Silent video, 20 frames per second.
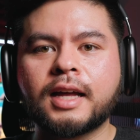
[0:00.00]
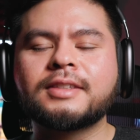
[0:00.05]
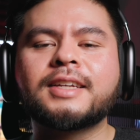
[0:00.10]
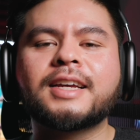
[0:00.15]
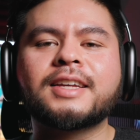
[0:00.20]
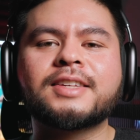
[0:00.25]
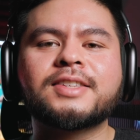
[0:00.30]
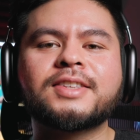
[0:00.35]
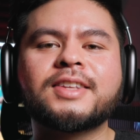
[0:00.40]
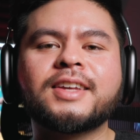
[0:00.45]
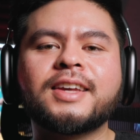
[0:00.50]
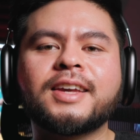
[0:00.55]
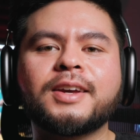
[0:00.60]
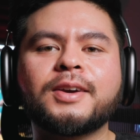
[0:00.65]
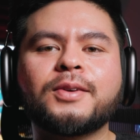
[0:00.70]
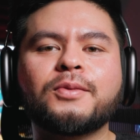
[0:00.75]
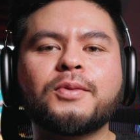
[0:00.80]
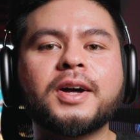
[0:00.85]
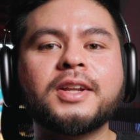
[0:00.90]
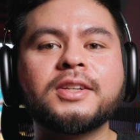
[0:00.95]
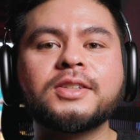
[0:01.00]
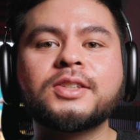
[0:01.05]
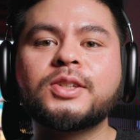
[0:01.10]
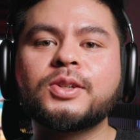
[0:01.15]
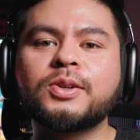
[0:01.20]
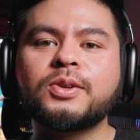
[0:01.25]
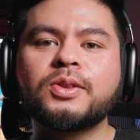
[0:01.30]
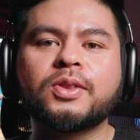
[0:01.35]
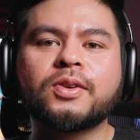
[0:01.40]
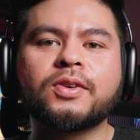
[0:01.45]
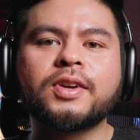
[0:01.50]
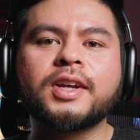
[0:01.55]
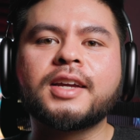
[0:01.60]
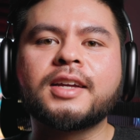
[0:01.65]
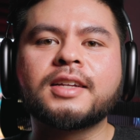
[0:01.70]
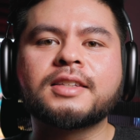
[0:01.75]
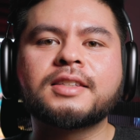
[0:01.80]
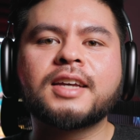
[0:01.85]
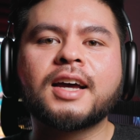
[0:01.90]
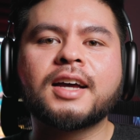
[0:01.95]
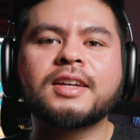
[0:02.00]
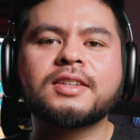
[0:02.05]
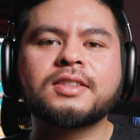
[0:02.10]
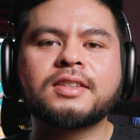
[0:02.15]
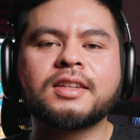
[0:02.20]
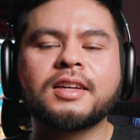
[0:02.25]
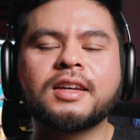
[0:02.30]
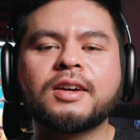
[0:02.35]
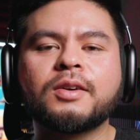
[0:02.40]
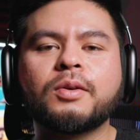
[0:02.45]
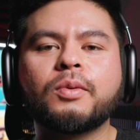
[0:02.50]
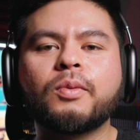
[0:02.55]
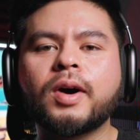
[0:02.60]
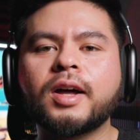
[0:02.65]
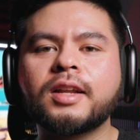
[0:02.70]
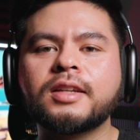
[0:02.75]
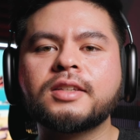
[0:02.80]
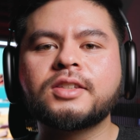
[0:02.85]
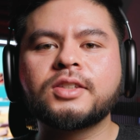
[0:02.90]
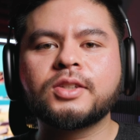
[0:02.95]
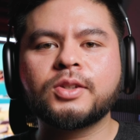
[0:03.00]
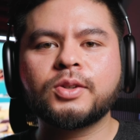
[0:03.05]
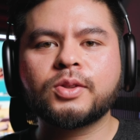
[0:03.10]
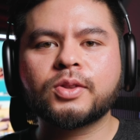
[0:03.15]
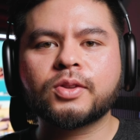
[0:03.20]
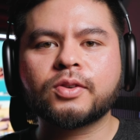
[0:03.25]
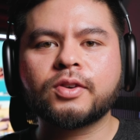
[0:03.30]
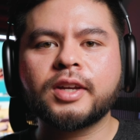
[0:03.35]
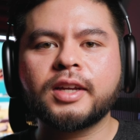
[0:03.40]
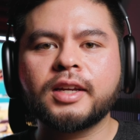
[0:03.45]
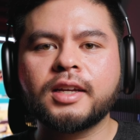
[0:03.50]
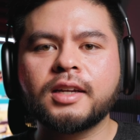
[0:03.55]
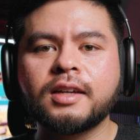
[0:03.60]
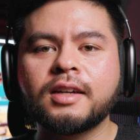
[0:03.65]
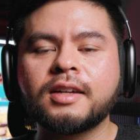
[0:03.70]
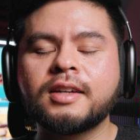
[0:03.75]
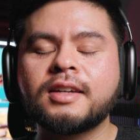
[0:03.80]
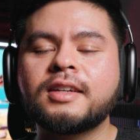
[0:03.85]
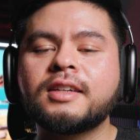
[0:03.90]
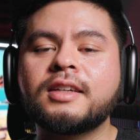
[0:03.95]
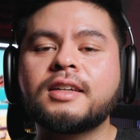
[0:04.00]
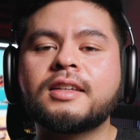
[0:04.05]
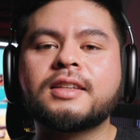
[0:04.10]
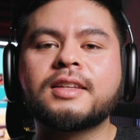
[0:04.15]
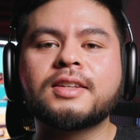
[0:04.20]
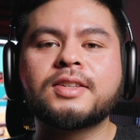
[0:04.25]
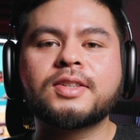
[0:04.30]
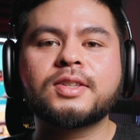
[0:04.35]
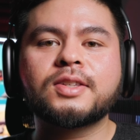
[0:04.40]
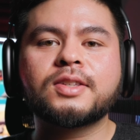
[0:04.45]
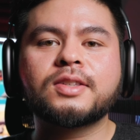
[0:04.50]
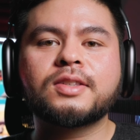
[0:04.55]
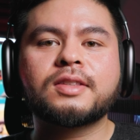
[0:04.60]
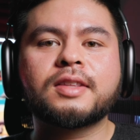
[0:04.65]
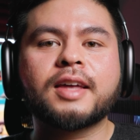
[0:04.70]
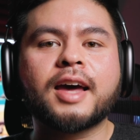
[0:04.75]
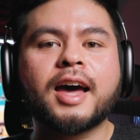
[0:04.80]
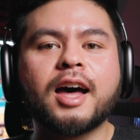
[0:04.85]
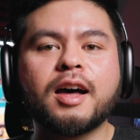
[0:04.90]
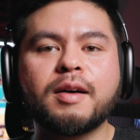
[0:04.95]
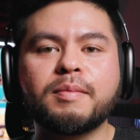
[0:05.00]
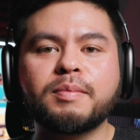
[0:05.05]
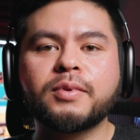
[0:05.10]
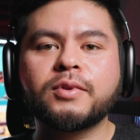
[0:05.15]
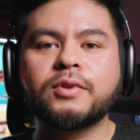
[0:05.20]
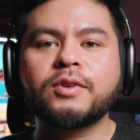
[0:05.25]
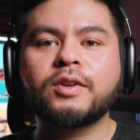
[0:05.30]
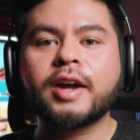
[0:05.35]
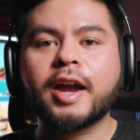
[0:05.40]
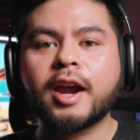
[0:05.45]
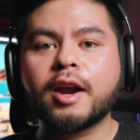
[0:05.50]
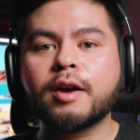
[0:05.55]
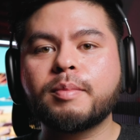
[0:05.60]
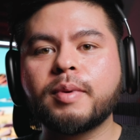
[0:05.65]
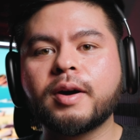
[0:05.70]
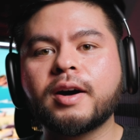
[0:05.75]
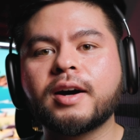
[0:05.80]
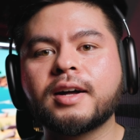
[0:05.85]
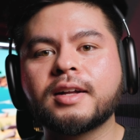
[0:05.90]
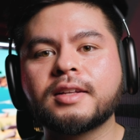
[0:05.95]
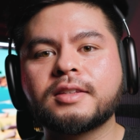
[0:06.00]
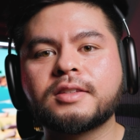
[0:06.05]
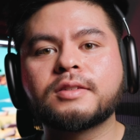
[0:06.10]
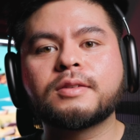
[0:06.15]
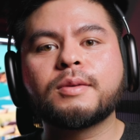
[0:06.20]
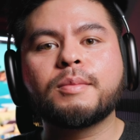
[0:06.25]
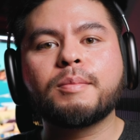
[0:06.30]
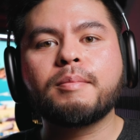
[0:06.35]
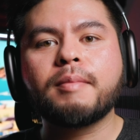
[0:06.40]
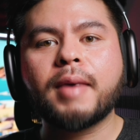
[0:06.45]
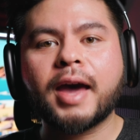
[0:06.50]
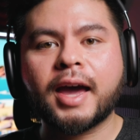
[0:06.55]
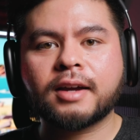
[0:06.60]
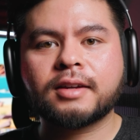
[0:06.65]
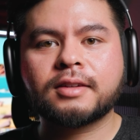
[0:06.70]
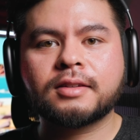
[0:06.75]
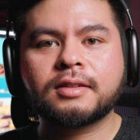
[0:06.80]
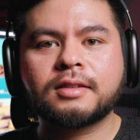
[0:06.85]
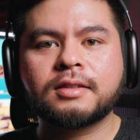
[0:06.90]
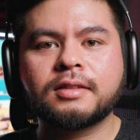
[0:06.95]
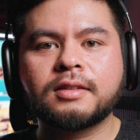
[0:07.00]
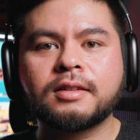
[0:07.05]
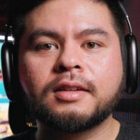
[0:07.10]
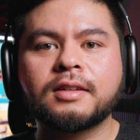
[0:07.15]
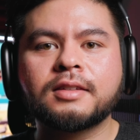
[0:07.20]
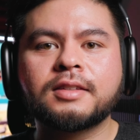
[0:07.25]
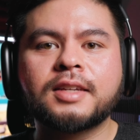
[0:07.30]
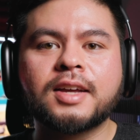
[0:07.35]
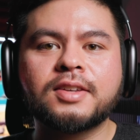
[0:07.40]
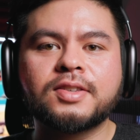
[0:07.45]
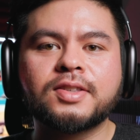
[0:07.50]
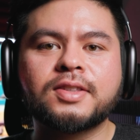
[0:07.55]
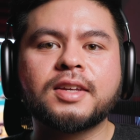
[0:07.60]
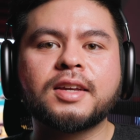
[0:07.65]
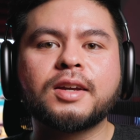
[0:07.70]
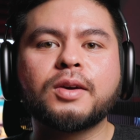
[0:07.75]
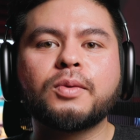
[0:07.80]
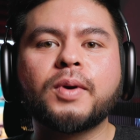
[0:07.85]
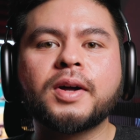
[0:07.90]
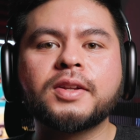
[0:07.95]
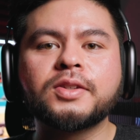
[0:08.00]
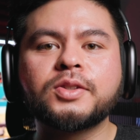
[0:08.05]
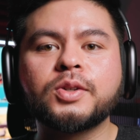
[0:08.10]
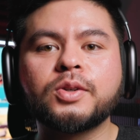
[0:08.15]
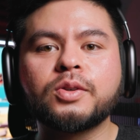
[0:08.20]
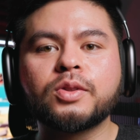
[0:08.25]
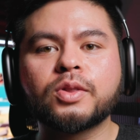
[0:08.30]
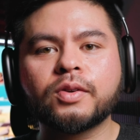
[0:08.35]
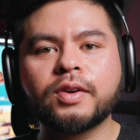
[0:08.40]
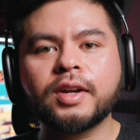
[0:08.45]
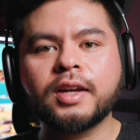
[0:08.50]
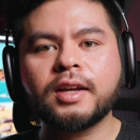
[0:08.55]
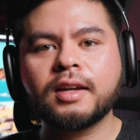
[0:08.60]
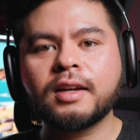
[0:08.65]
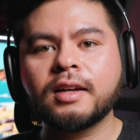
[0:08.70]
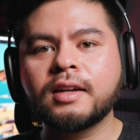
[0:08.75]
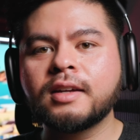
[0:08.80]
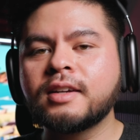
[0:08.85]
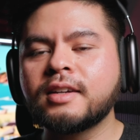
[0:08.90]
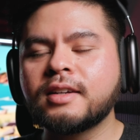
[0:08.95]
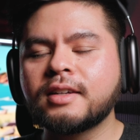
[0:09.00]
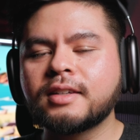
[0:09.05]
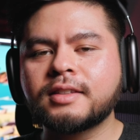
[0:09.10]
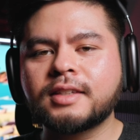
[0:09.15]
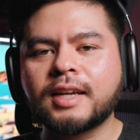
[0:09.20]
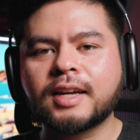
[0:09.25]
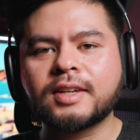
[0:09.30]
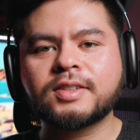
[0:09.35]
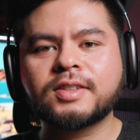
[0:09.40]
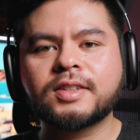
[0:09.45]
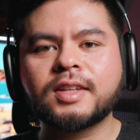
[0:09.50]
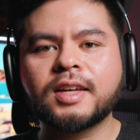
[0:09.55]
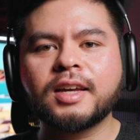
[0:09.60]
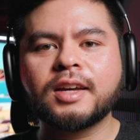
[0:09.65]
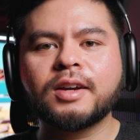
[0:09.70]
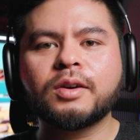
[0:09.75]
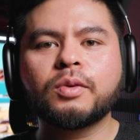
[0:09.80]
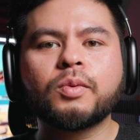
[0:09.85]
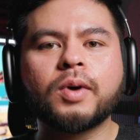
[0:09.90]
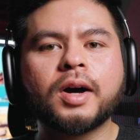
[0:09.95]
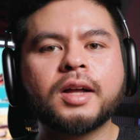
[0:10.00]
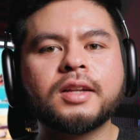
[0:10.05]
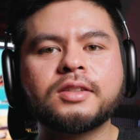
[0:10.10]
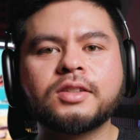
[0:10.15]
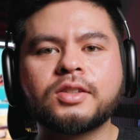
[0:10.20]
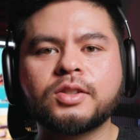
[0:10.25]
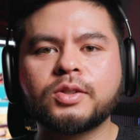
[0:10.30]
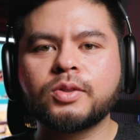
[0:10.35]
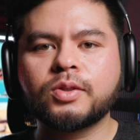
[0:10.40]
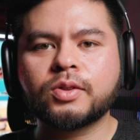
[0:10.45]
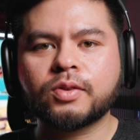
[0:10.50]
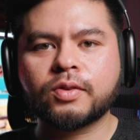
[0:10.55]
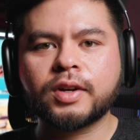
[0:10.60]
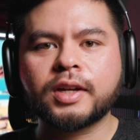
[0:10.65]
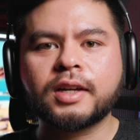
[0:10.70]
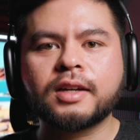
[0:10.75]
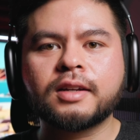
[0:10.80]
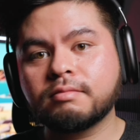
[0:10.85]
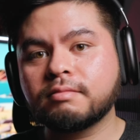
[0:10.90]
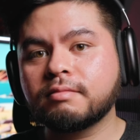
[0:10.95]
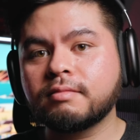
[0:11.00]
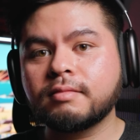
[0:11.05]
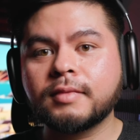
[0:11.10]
Testing 1 2 3. Testing 1 2 3. This is the Apple AirPods Max. Testing 1 2 3. Testing 1, 2, 3.